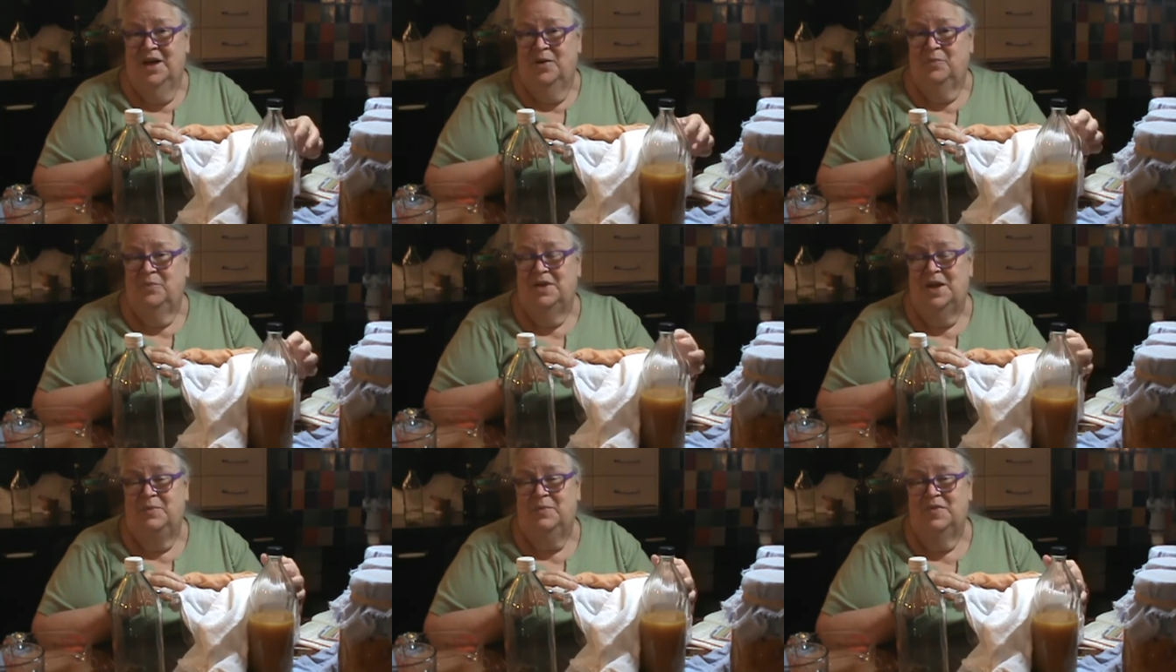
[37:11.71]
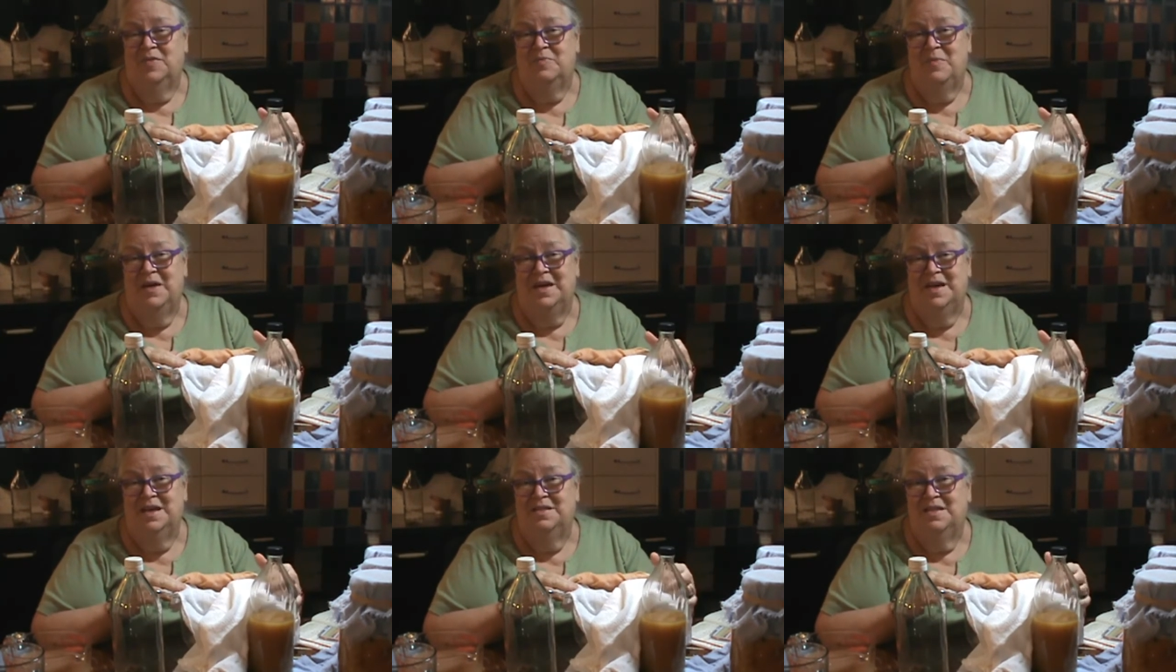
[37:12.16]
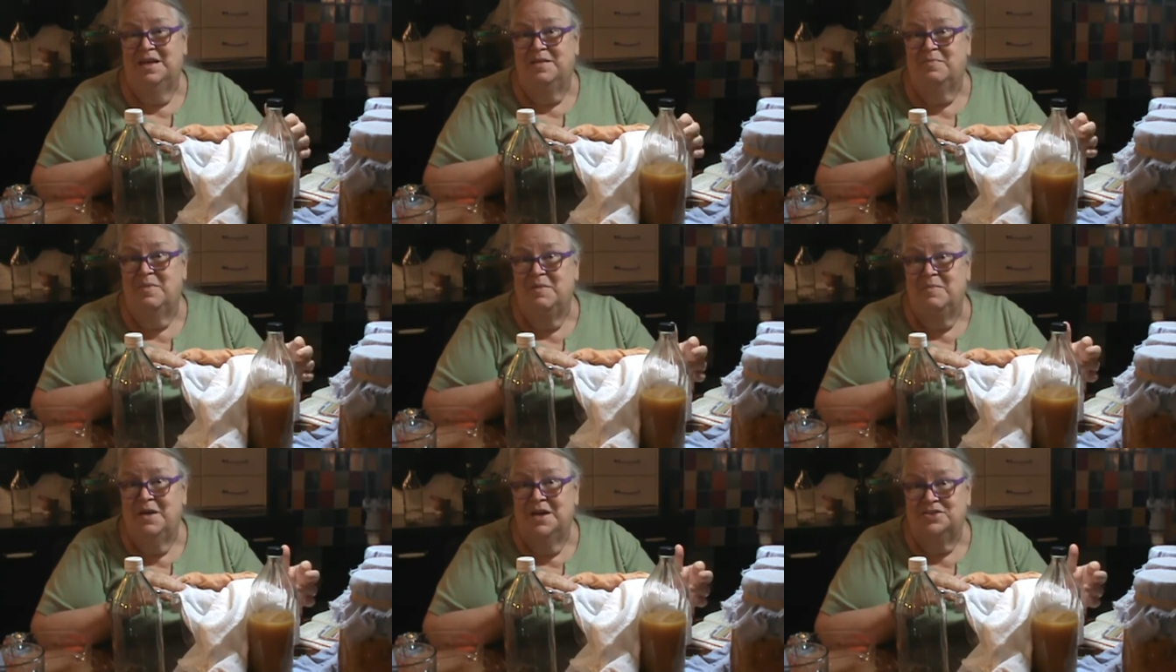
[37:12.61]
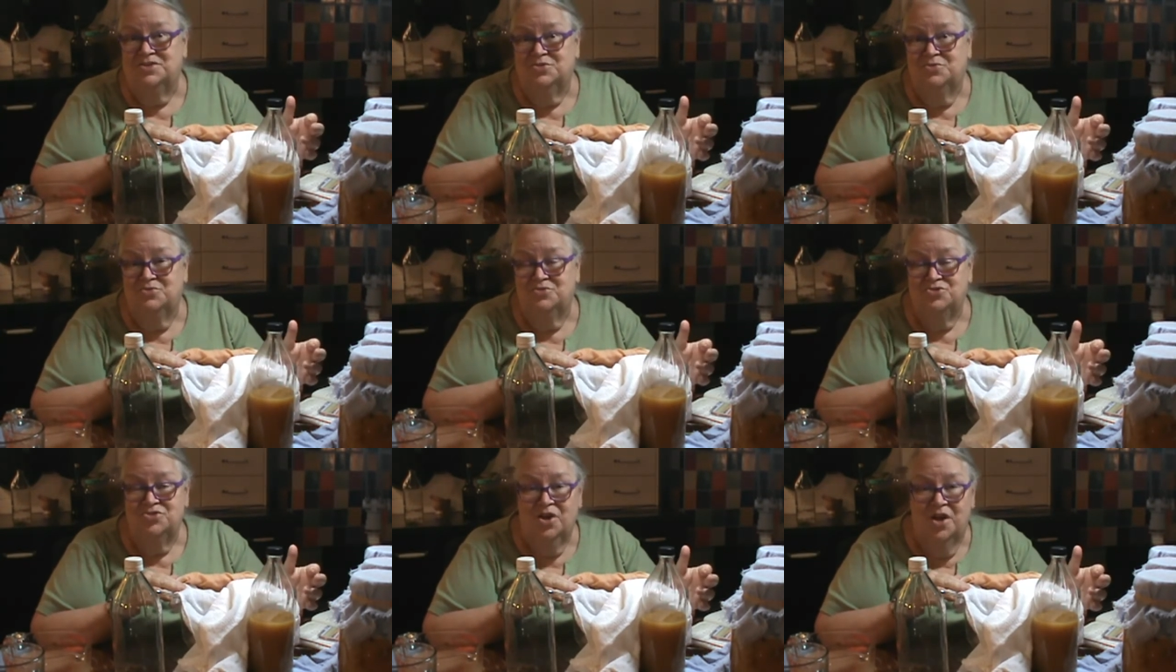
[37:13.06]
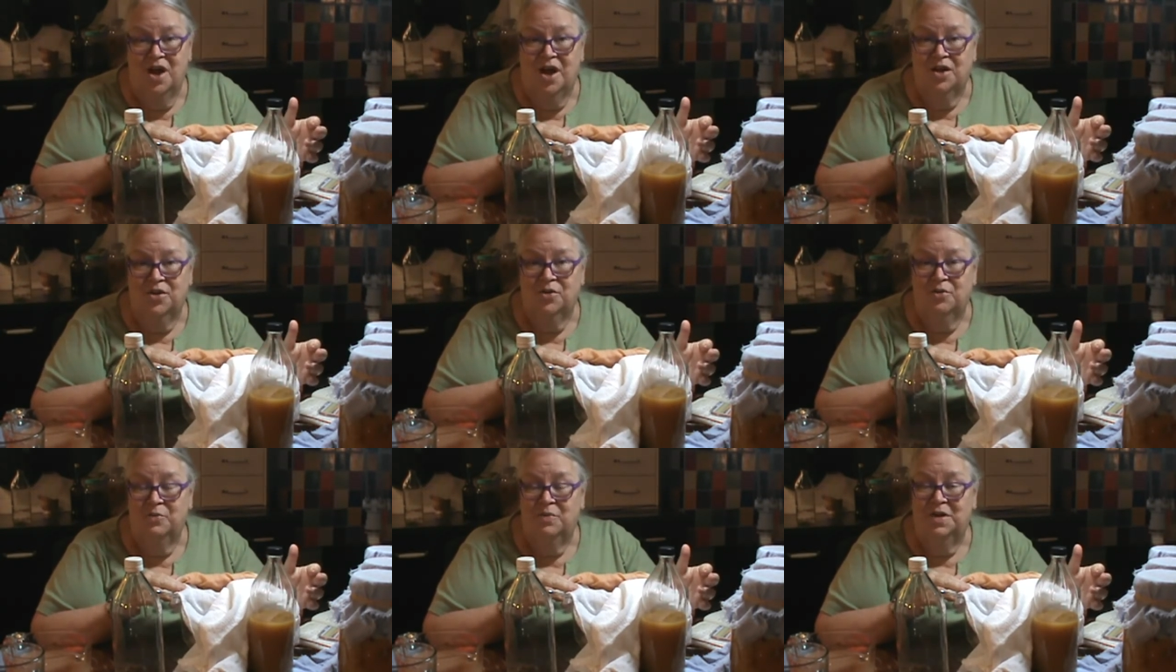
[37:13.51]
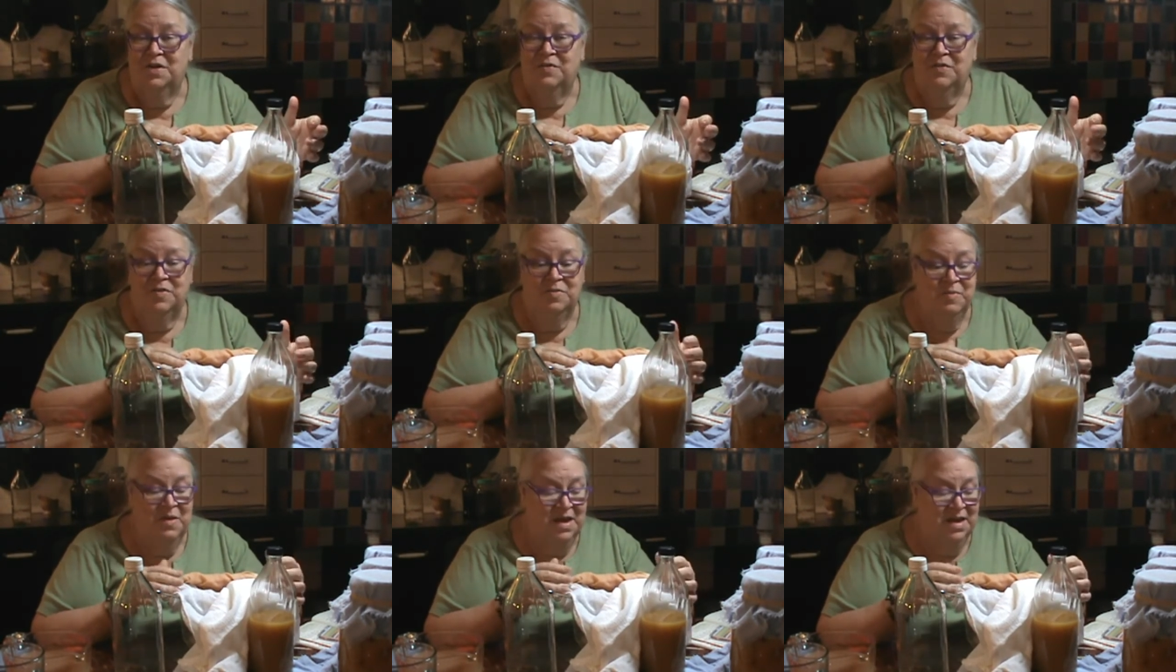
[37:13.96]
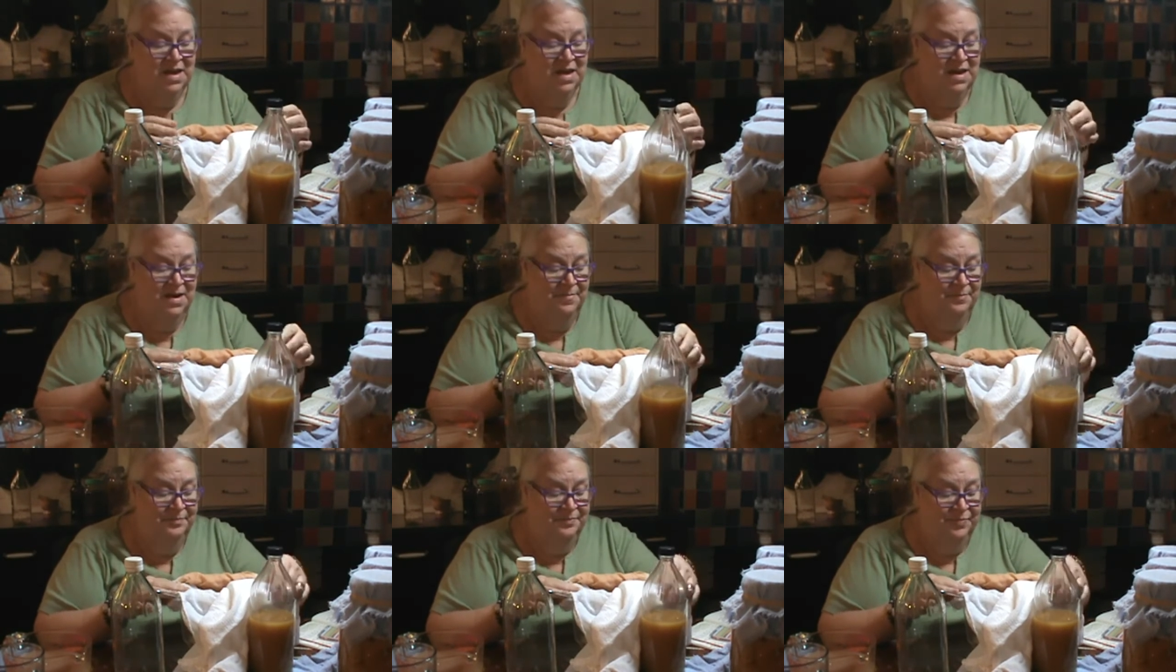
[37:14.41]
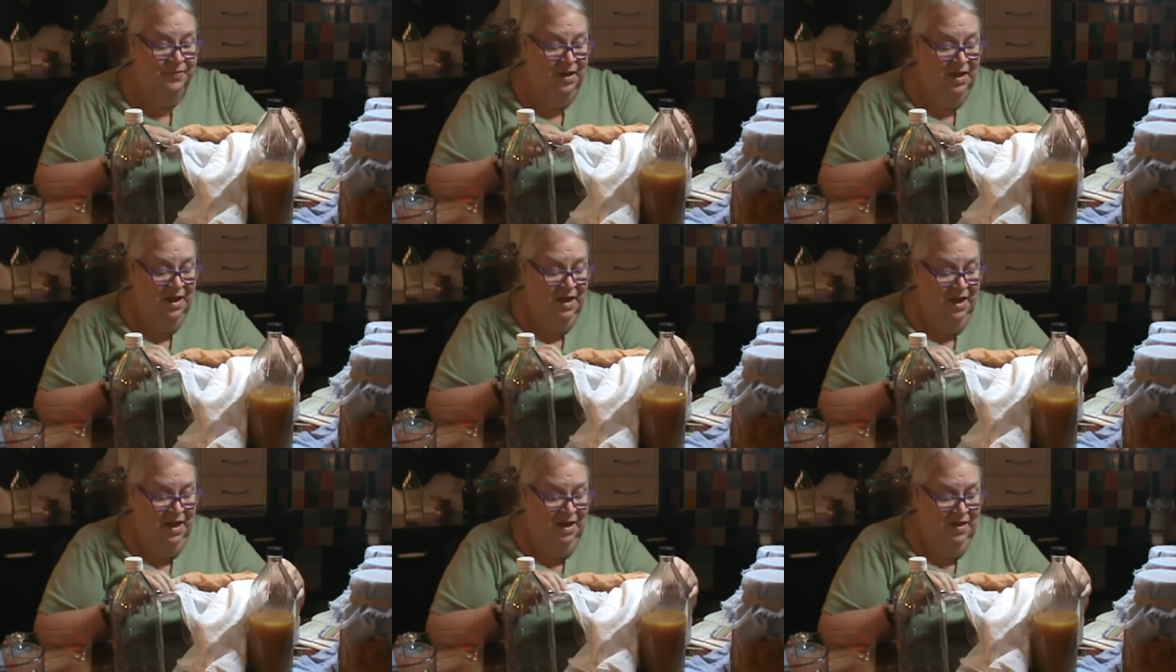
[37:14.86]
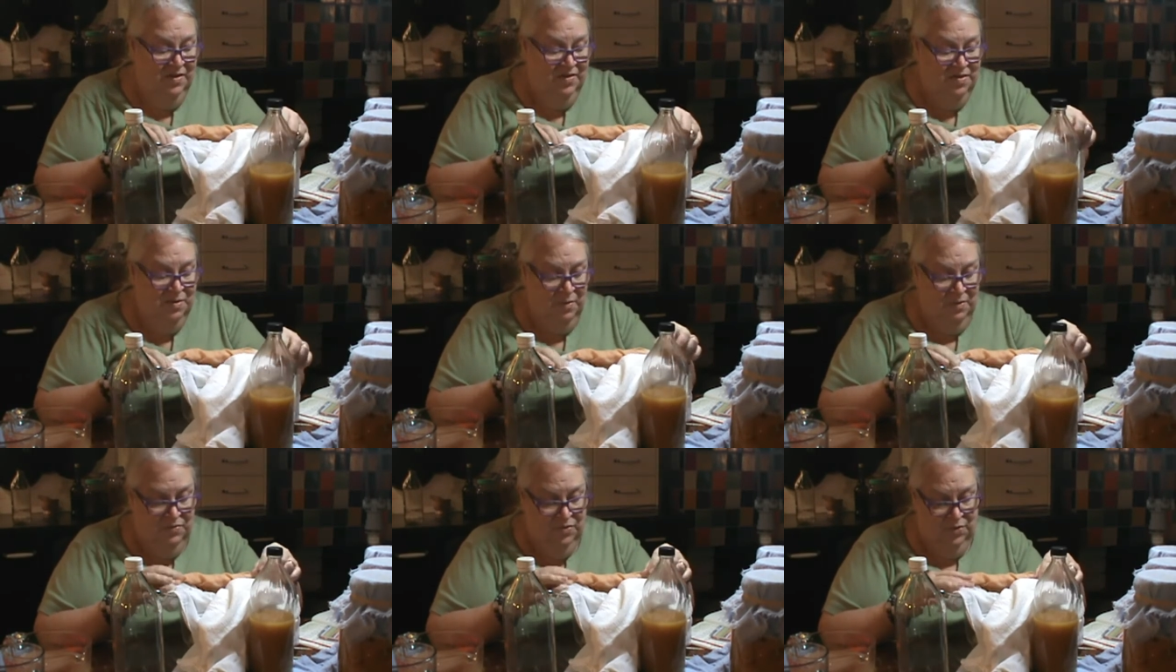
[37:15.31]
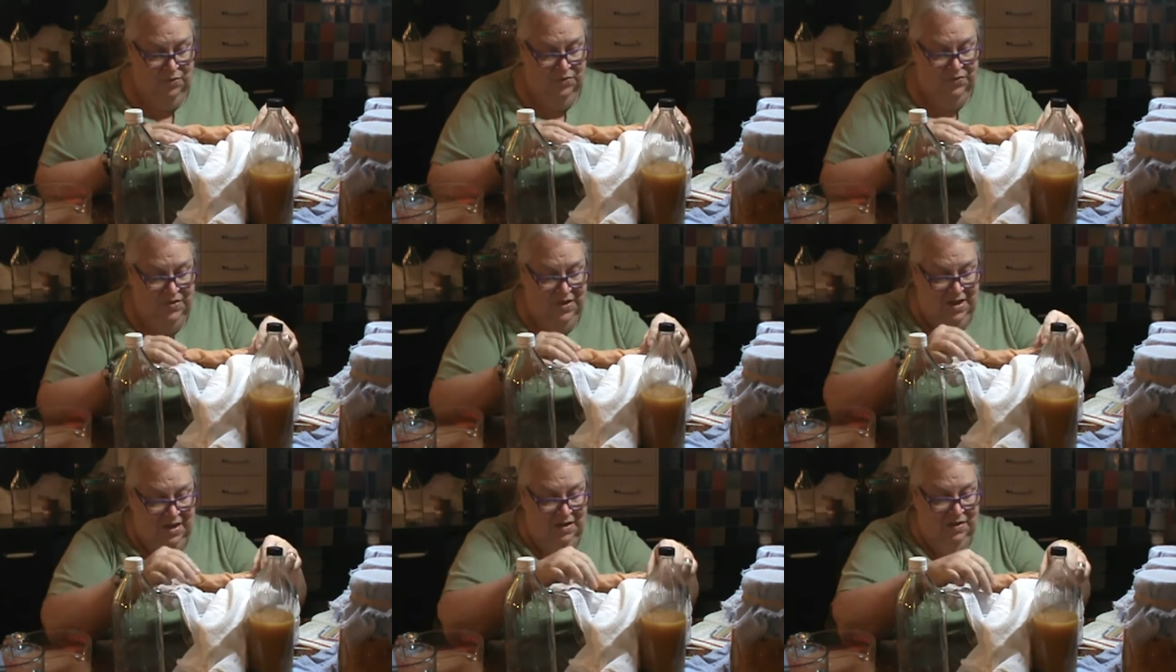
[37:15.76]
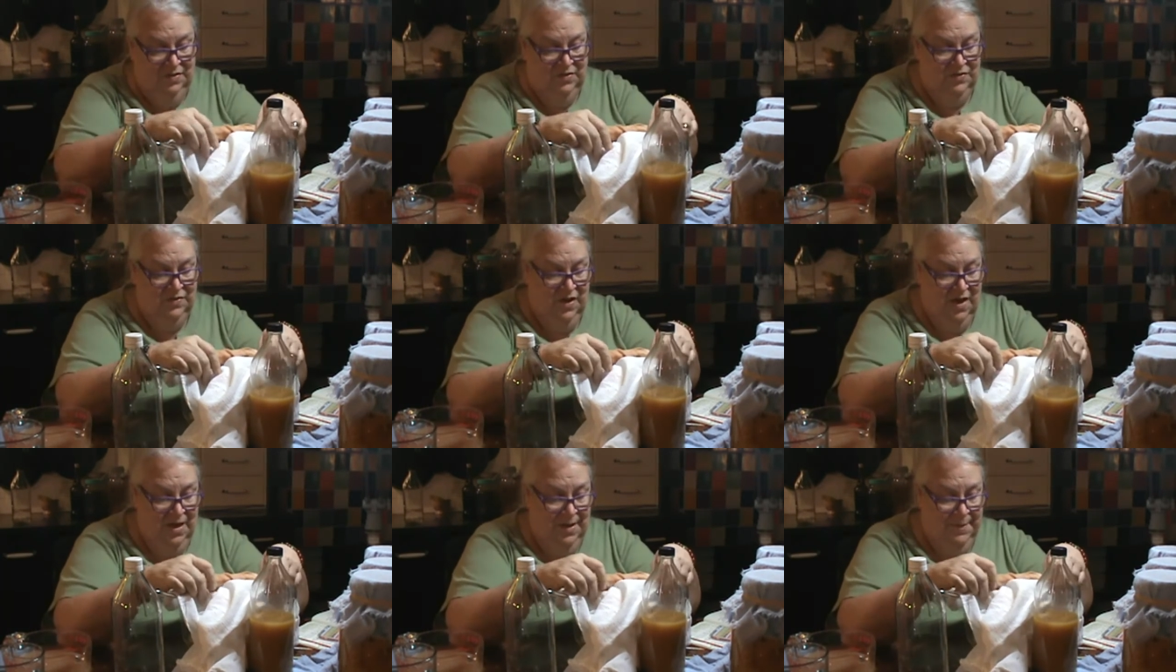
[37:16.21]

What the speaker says: when I was making like my magical chalk, or when I was making some of those things.